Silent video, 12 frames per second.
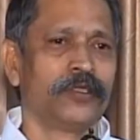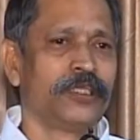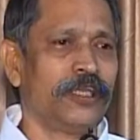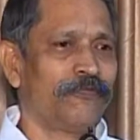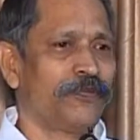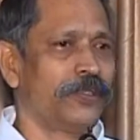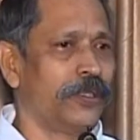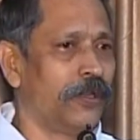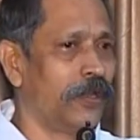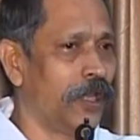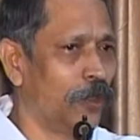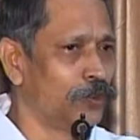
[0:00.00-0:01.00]
if he
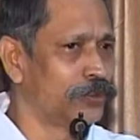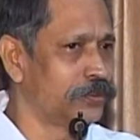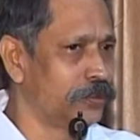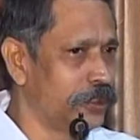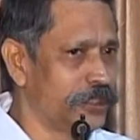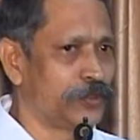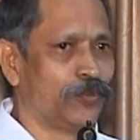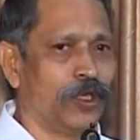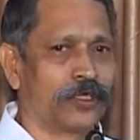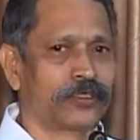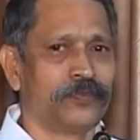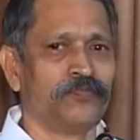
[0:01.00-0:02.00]
loves his
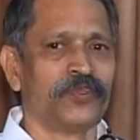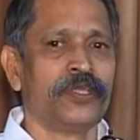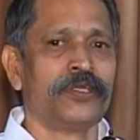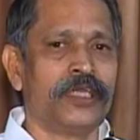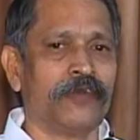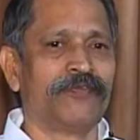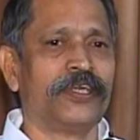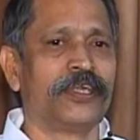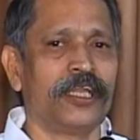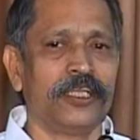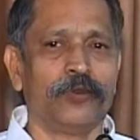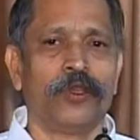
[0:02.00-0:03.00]
work,
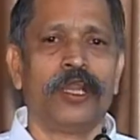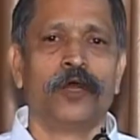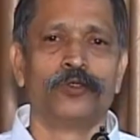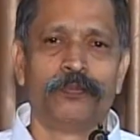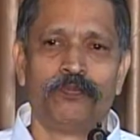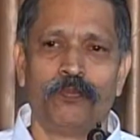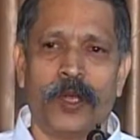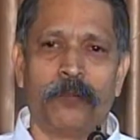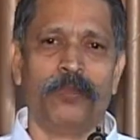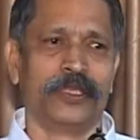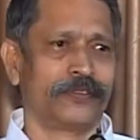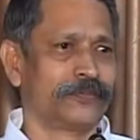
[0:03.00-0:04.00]
definitely he will love the
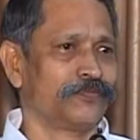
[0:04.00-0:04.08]
public.